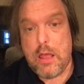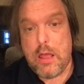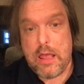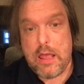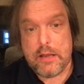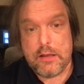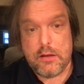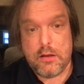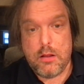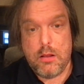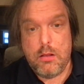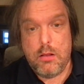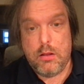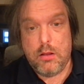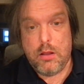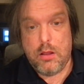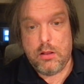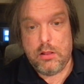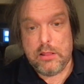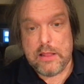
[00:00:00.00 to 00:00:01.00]
and
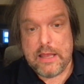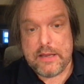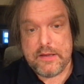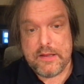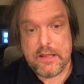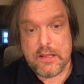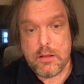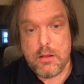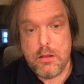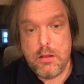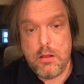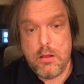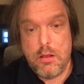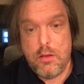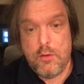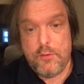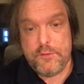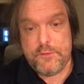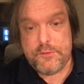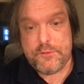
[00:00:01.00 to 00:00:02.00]
lending
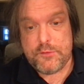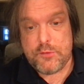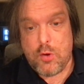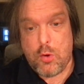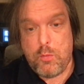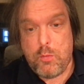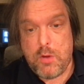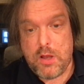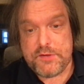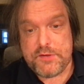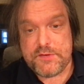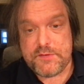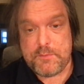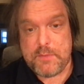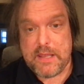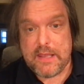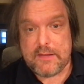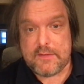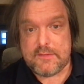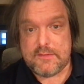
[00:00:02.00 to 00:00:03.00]
so much
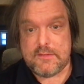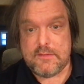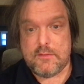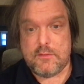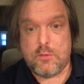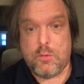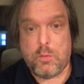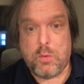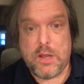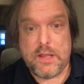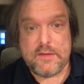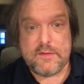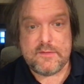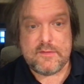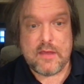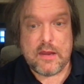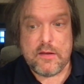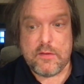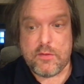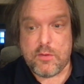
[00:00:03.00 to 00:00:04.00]
space to white's
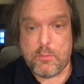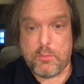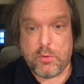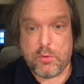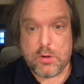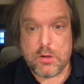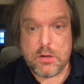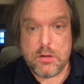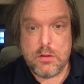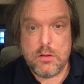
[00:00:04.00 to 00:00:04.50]
side of the board.